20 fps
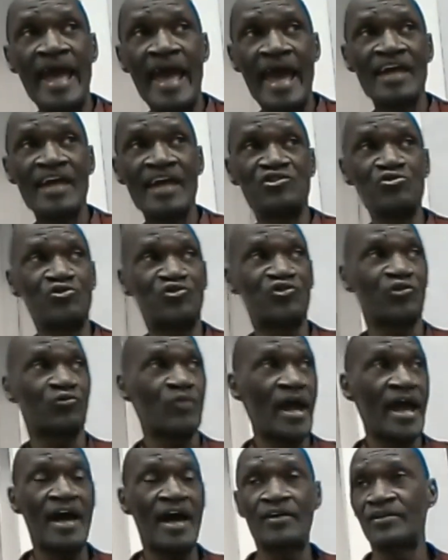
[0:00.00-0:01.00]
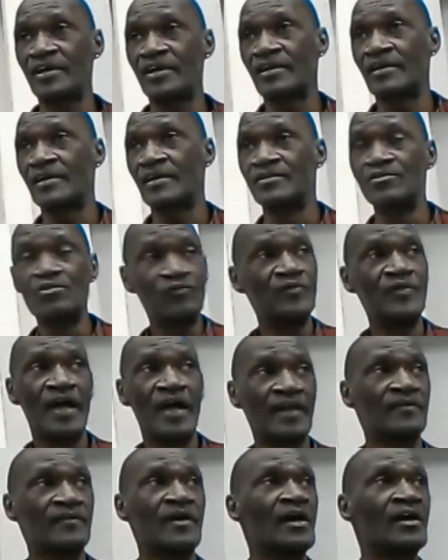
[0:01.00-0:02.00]
had you surrounded and you, they,
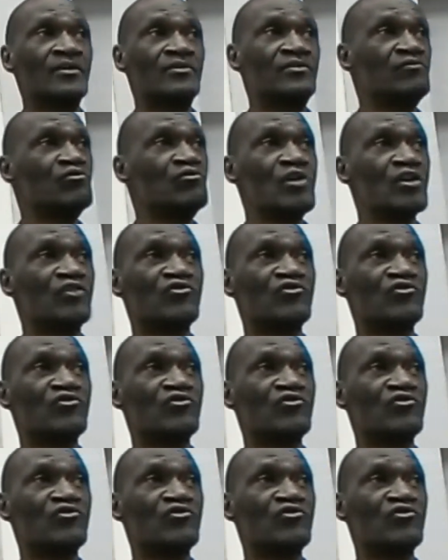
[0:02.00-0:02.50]
you just